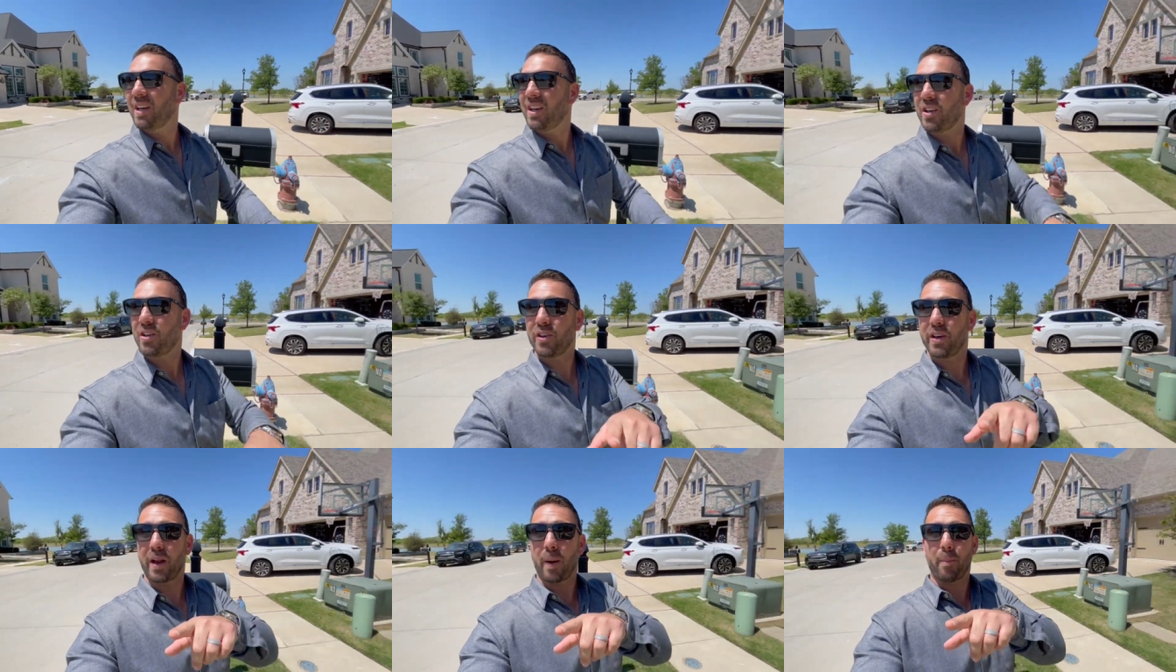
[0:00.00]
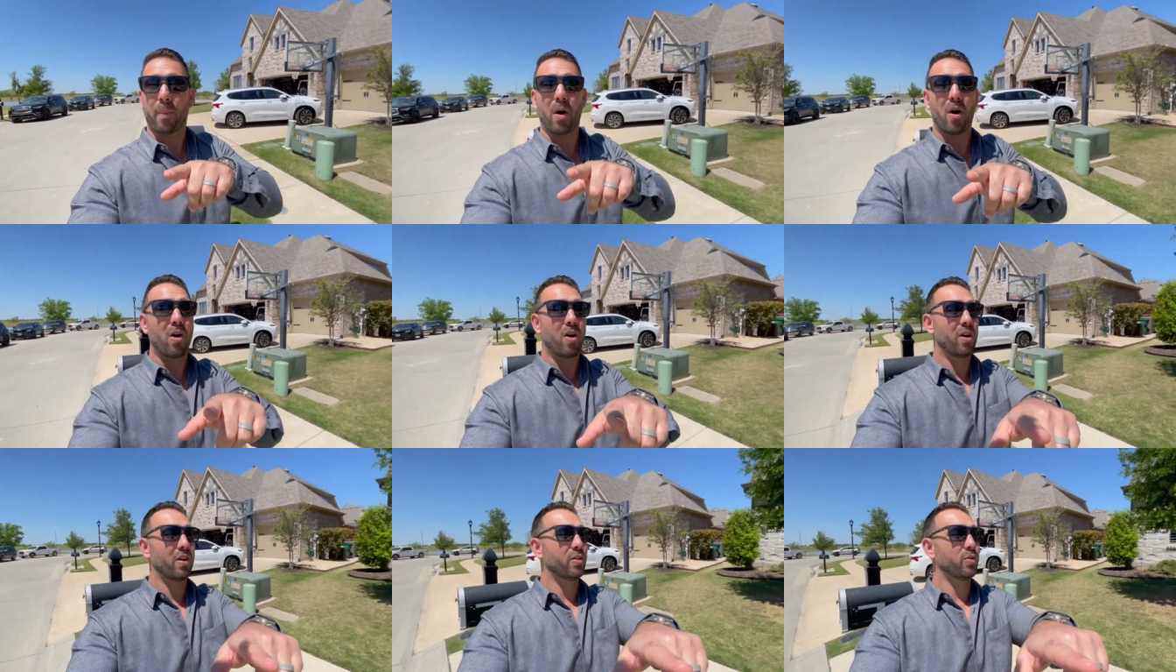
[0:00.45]
You got a
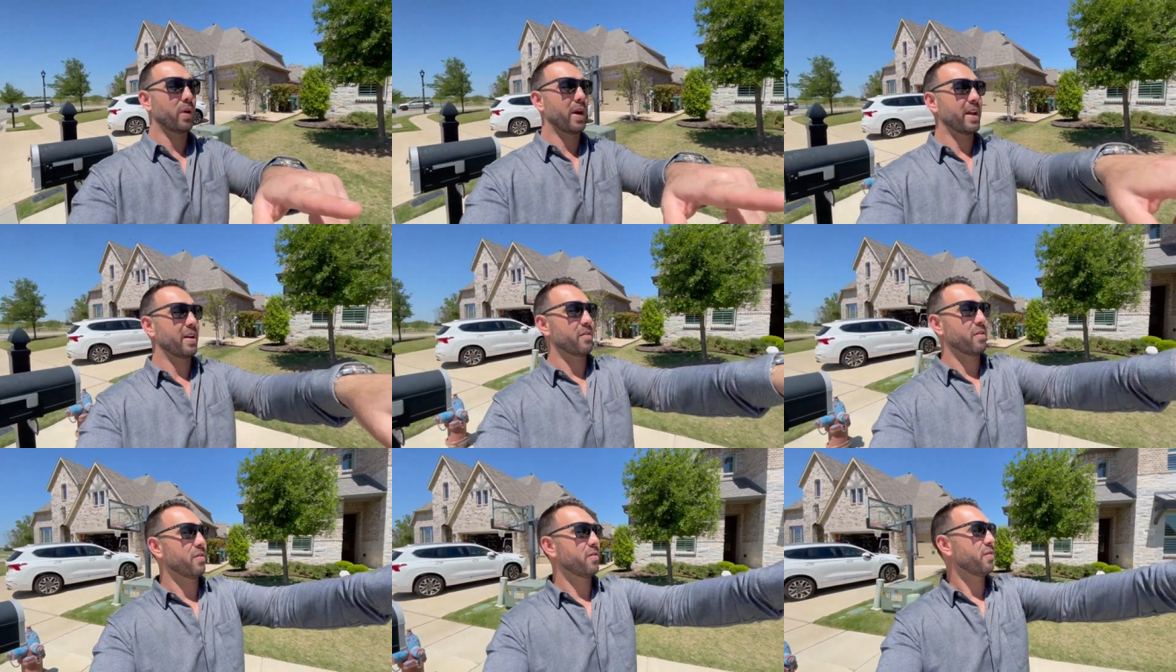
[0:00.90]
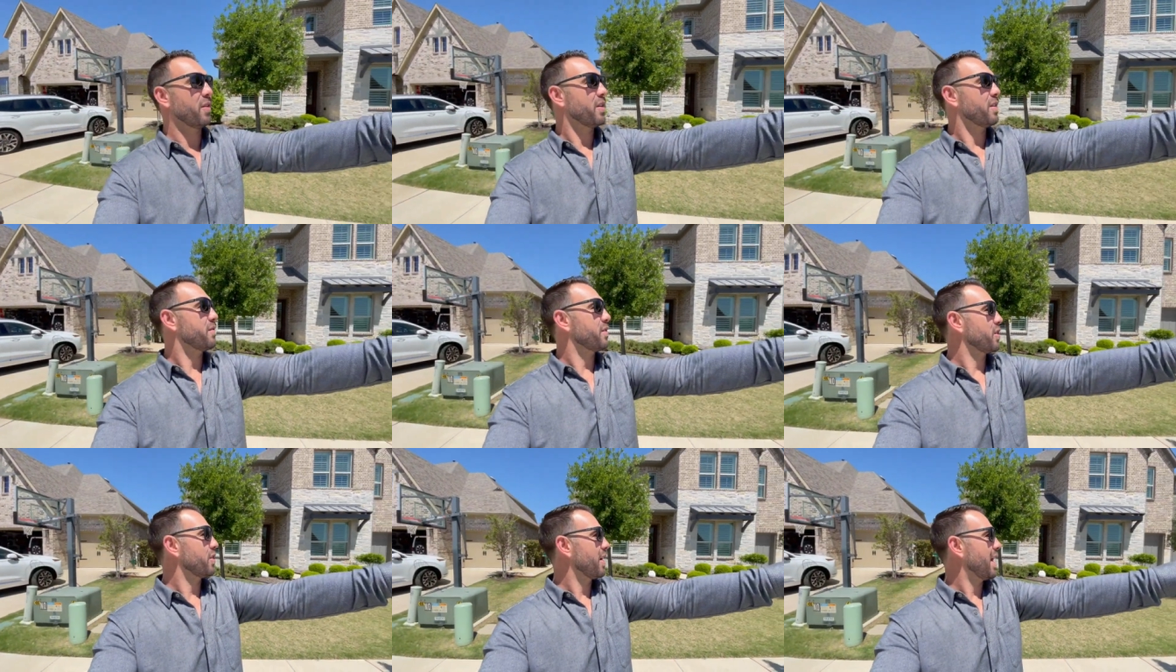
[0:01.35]
pond right in front
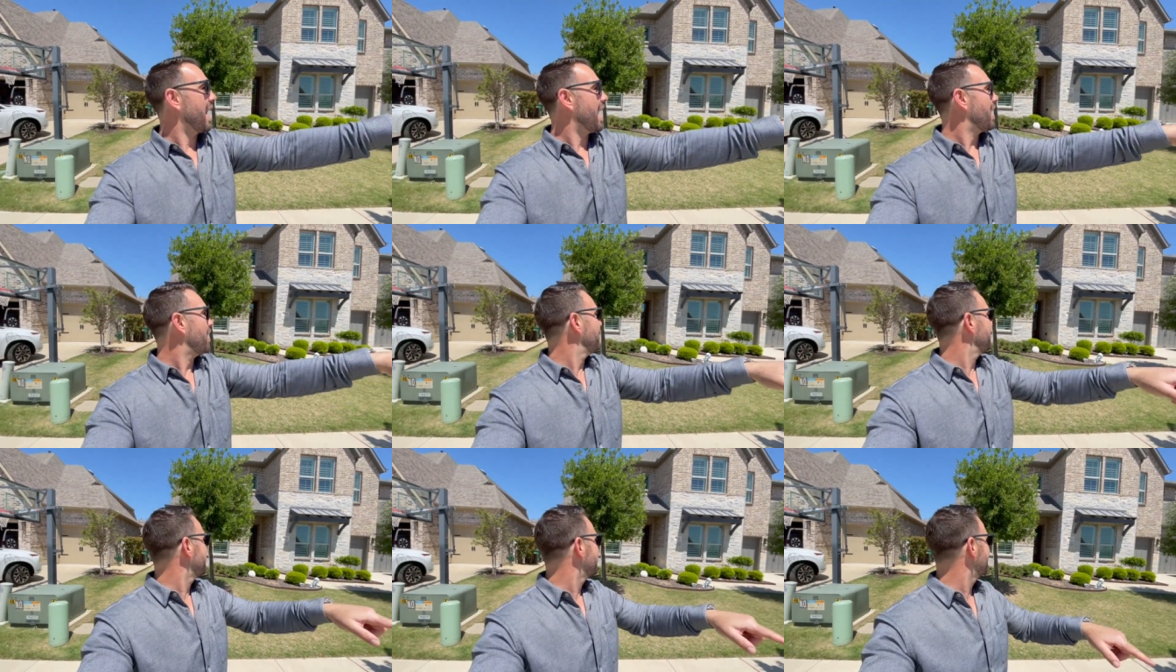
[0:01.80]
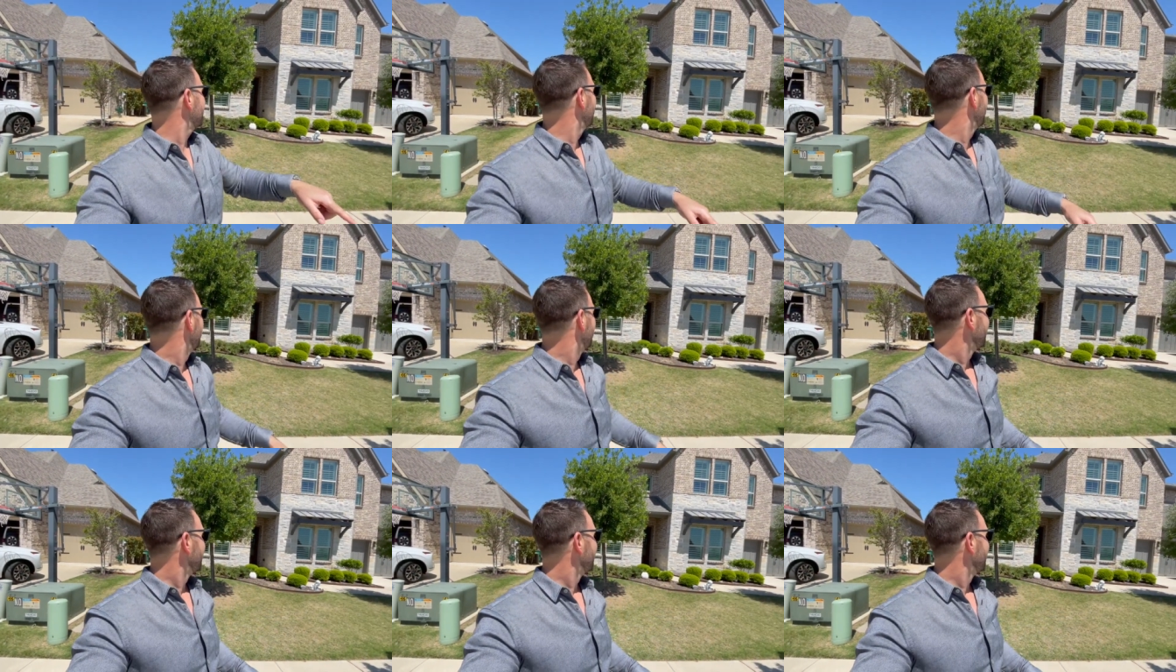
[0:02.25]
of your house.